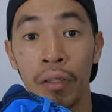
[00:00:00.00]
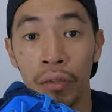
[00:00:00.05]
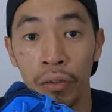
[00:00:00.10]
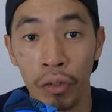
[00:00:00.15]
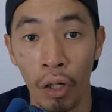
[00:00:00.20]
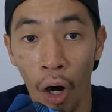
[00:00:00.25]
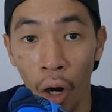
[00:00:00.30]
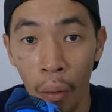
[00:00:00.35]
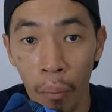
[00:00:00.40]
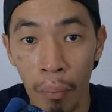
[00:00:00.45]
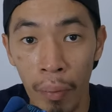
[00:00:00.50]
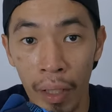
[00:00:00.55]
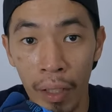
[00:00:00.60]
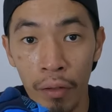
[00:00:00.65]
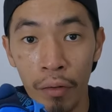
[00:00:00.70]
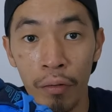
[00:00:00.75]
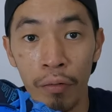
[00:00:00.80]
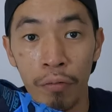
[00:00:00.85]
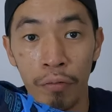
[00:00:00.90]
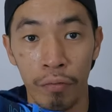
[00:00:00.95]

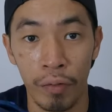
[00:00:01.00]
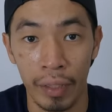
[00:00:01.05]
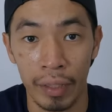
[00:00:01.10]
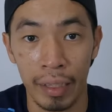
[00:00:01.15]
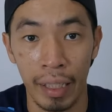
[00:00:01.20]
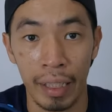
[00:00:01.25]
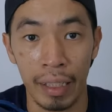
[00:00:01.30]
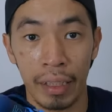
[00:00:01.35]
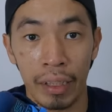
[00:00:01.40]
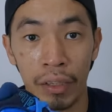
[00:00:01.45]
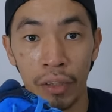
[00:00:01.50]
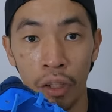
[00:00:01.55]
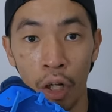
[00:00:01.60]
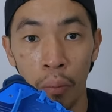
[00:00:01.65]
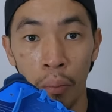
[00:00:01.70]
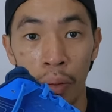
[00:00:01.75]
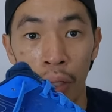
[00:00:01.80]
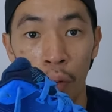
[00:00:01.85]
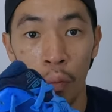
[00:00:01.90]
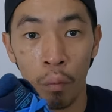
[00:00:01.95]
normal fitting,
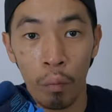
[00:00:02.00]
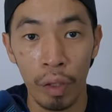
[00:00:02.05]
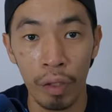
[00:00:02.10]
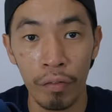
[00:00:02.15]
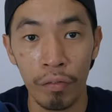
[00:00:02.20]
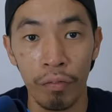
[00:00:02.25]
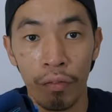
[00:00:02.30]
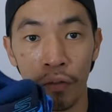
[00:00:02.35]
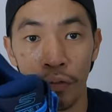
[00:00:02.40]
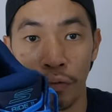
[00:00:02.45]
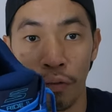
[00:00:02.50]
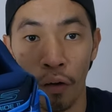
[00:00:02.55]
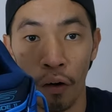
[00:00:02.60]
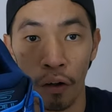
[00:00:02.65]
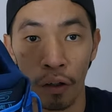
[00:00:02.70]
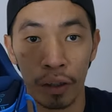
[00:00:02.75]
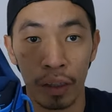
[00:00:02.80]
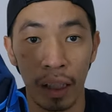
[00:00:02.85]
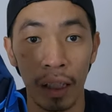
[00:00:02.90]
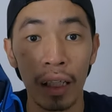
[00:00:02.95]
normal width
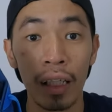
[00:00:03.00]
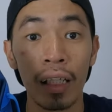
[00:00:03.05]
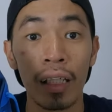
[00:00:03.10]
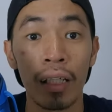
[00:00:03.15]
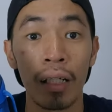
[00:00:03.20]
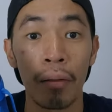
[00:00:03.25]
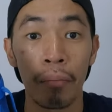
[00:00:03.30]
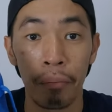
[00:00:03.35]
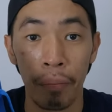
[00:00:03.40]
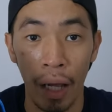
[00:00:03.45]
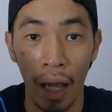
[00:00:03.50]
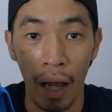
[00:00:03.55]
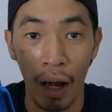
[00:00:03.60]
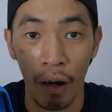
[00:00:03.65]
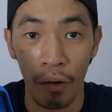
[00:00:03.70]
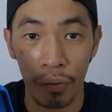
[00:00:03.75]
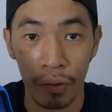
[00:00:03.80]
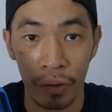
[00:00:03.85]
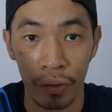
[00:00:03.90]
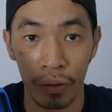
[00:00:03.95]
for the pair
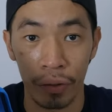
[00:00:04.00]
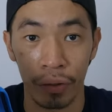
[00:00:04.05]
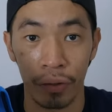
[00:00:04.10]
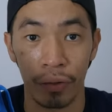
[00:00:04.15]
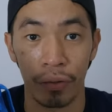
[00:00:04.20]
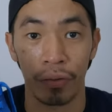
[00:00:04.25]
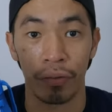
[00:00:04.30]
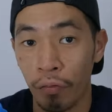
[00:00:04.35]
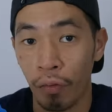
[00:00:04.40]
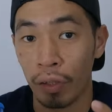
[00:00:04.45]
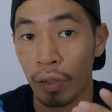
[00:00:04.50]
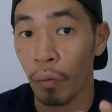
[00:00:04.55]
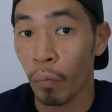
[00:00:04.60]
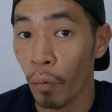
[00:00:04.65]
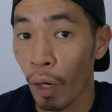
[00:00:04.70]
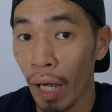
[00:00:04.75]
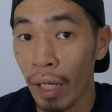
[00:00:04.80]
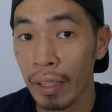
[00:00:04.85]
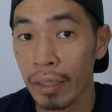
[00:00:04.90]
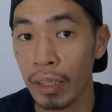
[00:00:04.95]
of shoes. For the
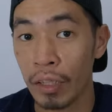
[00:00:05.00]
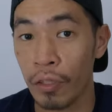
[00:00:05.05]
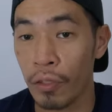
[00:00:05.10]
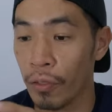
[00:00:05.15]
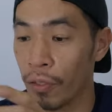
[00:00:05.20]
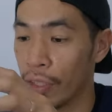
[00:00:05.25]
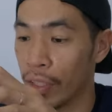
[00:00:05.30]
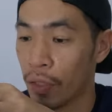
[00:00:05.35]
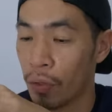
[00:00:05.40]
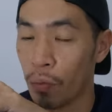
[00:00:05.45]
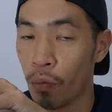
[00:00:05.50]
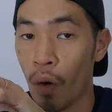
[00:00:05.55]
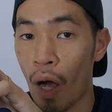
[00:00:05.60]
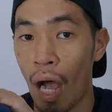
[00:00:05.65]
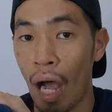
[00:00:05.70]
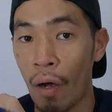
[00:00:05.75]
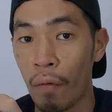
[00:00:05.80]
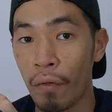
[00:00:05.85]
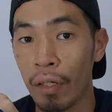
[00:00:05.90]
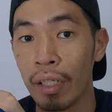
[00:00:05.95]
ride, the shoes is
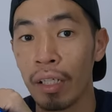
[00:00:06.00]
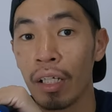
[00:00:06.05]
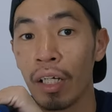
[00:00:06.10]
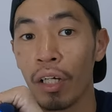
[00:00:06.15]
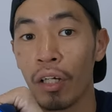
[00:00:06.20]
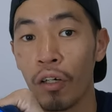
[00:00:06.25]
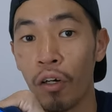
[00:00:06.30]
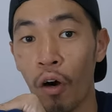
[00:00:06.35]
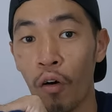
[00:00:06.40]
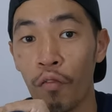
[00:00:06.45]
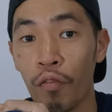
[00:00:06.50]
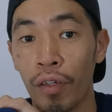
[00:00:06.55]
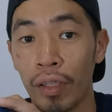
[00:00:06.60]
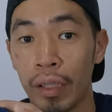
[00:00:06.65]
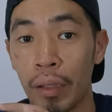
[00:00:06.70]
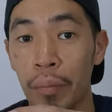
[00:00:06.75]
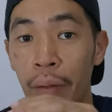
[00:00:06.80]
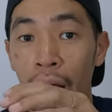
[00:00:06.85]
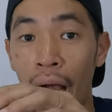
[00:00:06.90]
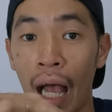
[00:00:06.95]
very
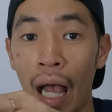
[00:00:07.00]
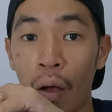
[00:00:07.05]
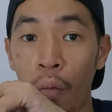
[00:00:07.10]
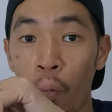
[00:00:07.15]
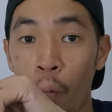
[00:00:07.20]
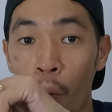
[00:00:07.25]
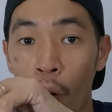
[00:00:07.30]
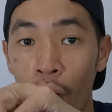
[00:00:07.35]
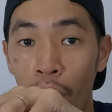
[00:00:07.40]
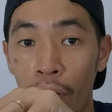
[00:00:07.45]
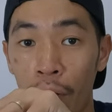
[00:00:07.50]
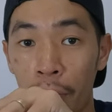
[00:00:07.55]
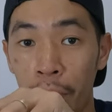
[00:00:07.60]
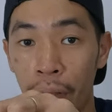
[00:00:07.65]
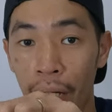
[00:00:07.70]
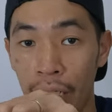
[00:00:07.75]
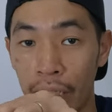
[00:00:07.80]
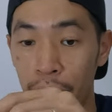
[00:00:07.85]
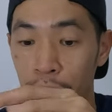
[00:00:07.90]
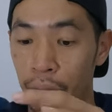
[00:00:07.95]
comfortable and very
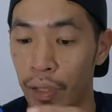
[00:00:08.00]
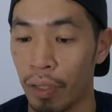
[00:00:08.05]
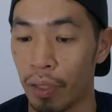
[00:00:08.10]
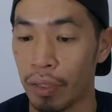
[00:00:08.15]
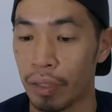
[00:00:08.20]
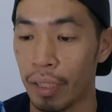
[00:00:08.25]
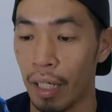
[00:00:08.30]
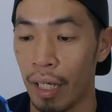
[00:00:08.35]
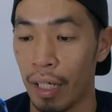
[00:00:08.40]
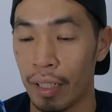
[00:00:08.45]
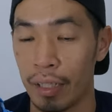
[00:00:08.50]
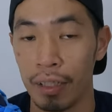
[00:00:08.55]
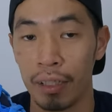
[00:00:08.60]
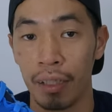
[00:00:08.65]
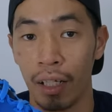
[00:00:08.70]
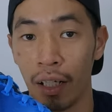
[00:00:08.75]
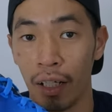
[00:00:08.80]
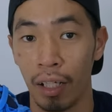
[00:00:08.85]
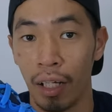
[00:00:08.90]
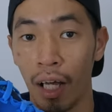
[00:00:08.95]
plush because there is
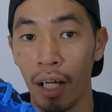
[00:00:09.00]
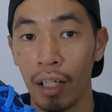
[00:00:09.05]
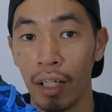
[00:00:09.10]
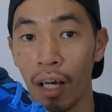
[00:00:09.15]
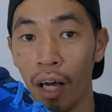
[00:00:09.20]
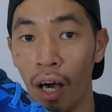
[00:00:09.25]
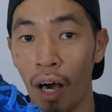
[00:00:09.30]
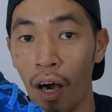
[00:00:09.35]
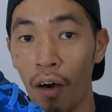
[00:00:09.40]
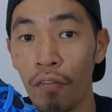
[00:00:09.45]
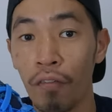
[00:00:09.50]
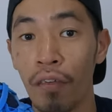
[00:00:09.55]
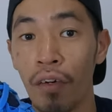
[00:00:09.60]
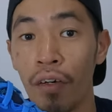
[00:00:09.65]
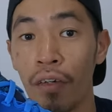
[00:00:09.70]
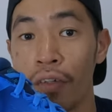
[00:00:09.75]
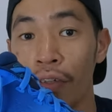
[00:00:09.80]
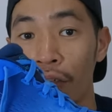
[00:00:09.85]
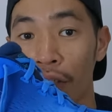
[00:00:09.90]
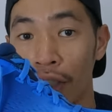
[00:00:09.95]
a lot
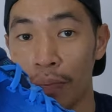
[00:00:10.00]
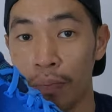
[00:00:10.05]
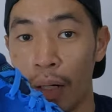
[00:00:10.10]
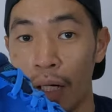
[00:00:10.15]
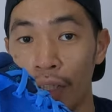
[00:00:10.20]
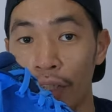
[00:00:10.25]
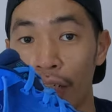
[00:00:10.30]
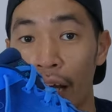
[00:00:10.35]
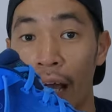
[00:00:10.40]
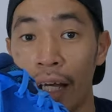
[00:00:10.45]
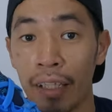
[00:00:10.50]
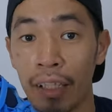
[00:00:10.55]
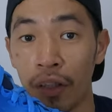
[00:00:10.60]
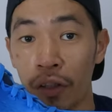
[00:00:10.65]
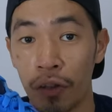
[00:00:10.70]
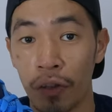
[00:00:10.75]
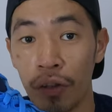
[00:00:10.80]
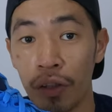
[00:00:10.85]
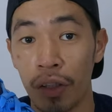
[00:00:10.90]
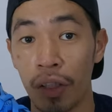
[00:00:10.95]
of sponge and the
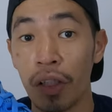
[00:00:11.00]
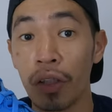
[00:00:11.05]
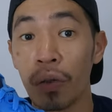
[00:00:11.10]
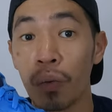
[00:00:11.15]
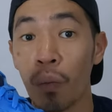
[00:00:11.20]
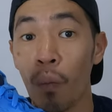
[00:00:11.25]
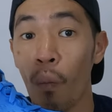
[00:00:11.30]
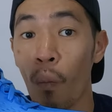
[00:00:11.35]
shoes is